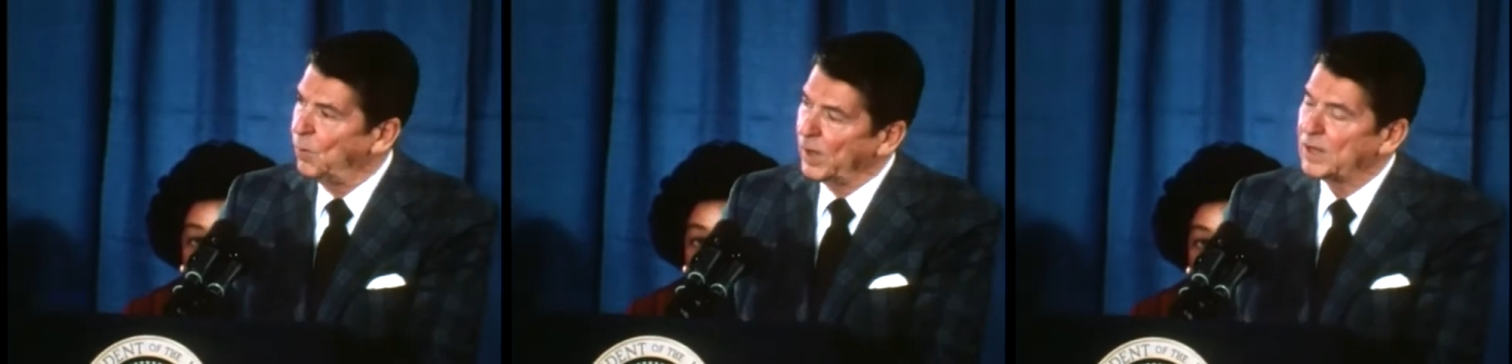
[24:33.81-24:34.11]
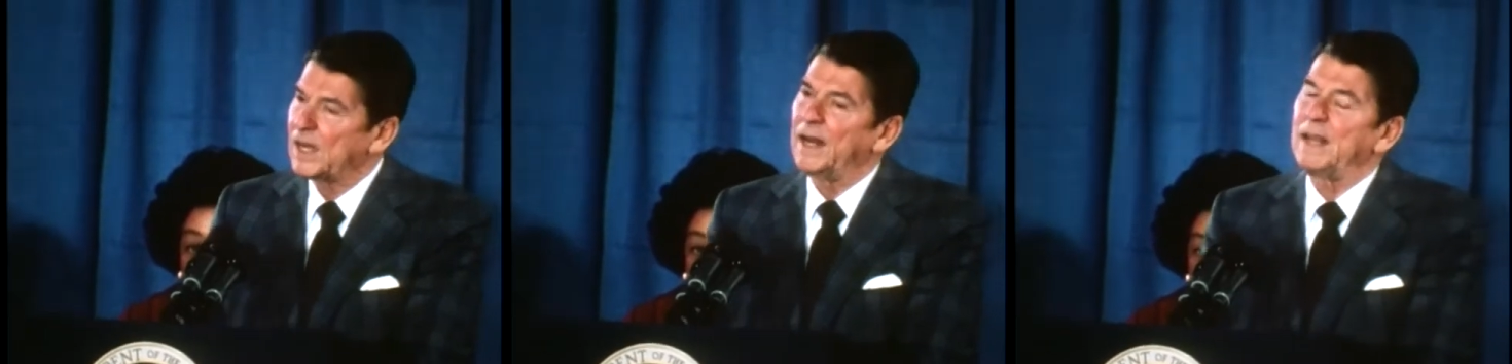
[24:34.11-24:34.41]
We
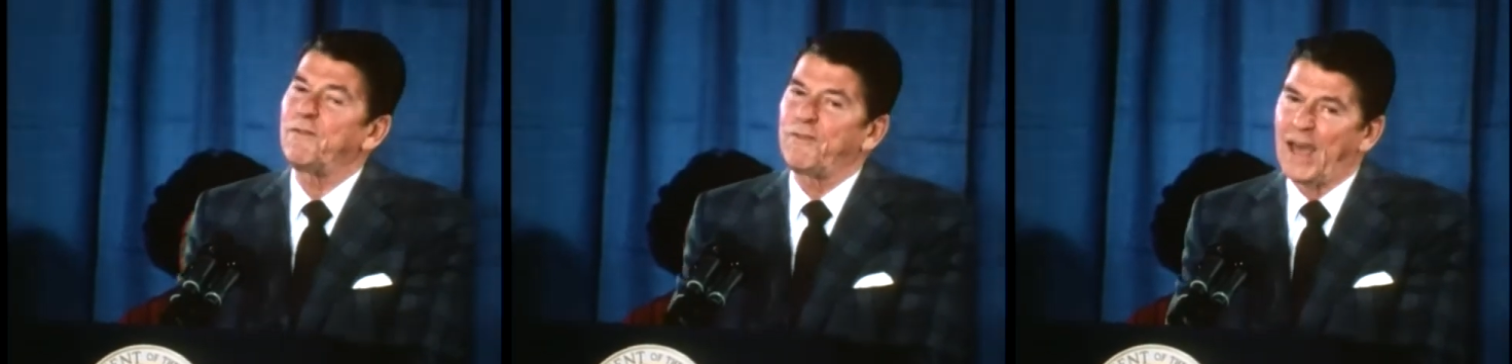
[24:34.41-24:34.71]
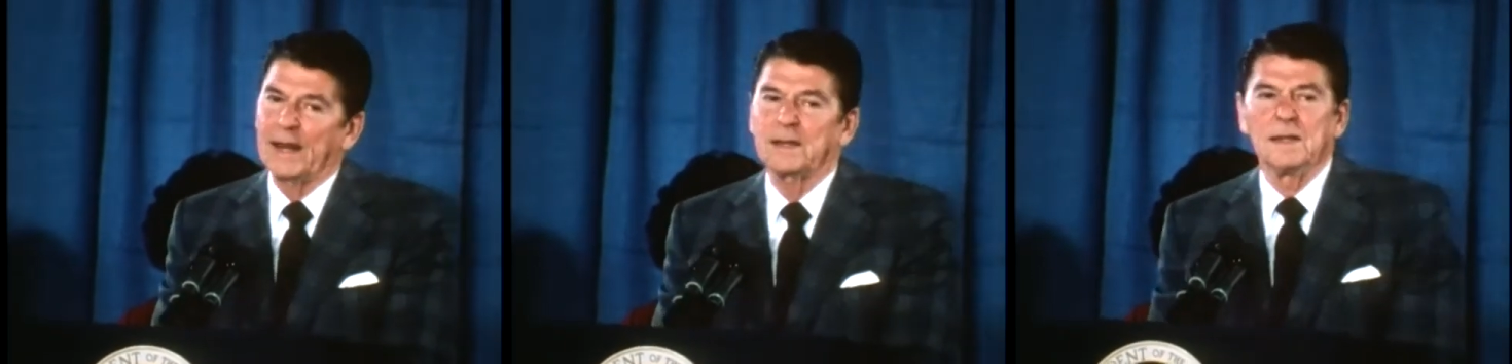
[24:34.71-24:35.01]
are cutting
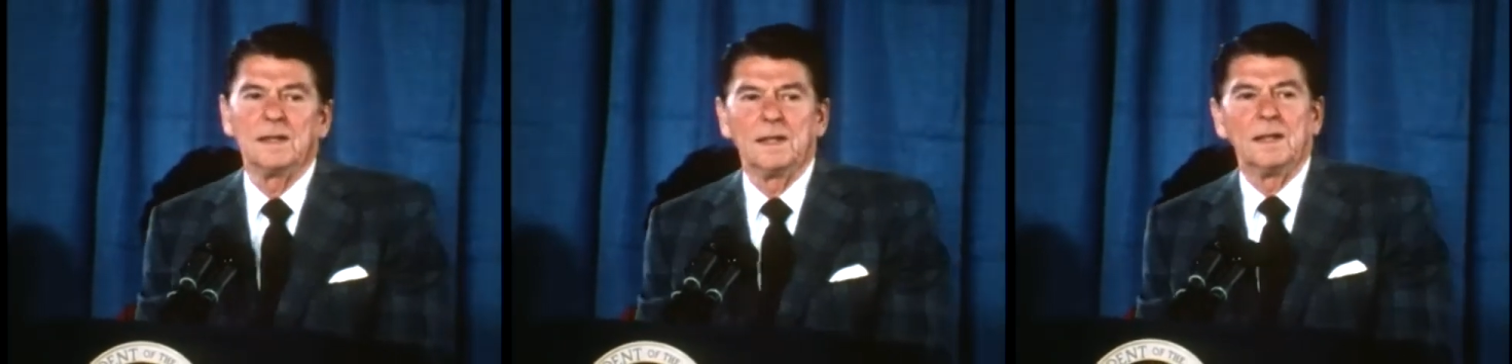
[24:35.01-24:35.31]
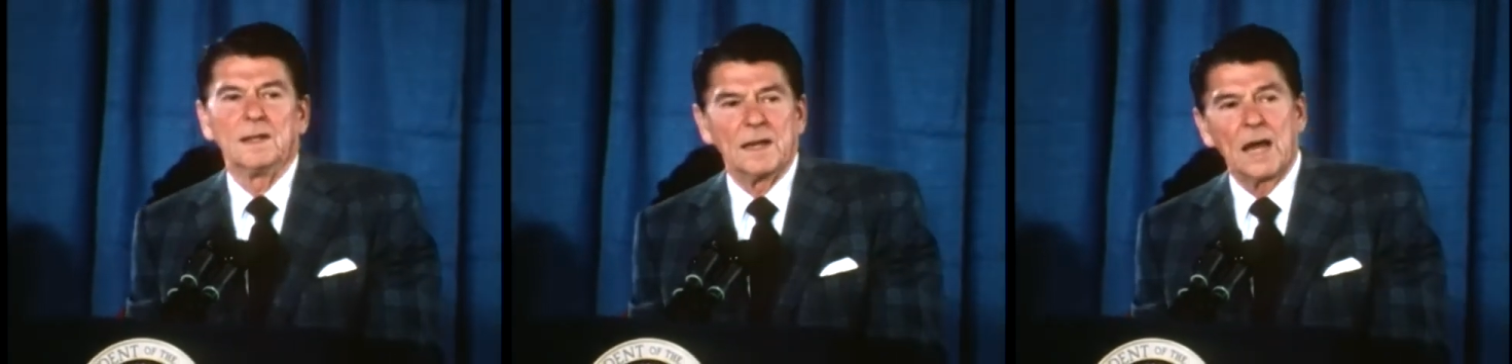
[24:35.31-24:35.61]
fat,
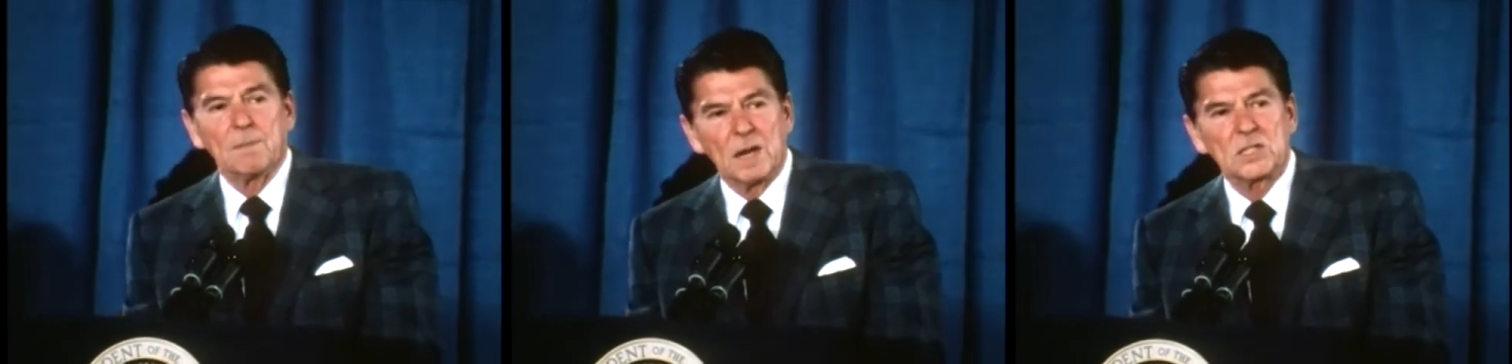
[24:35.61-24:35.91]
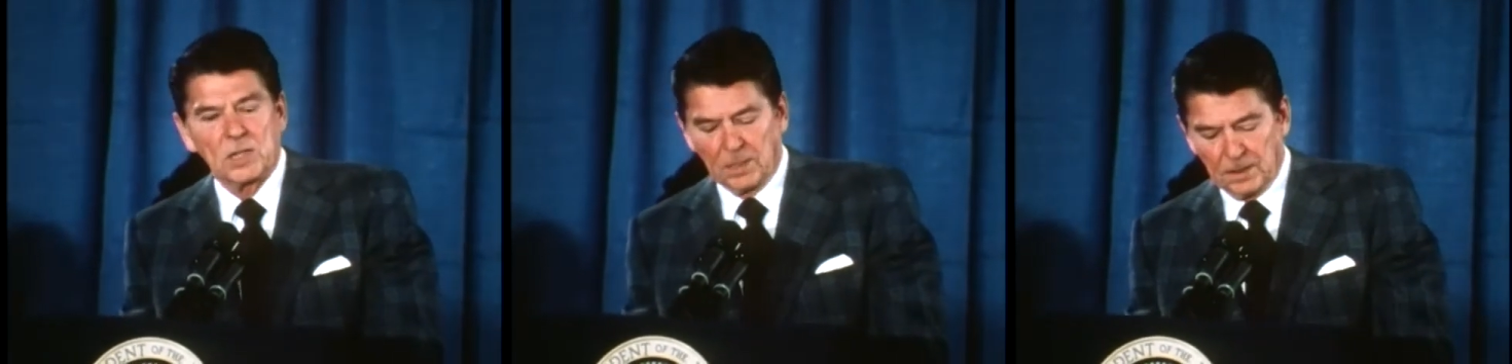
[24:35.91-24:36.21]
not
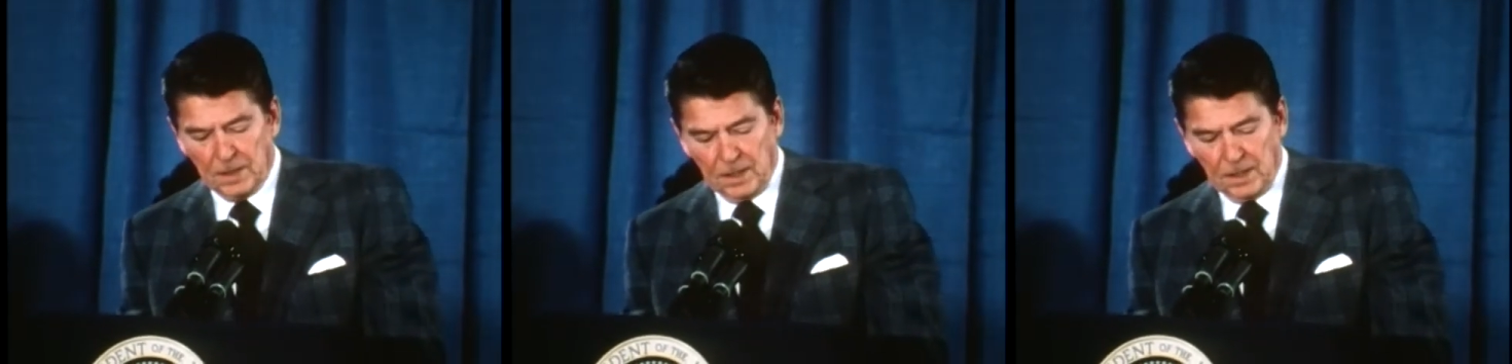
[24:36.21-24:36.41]
muscle.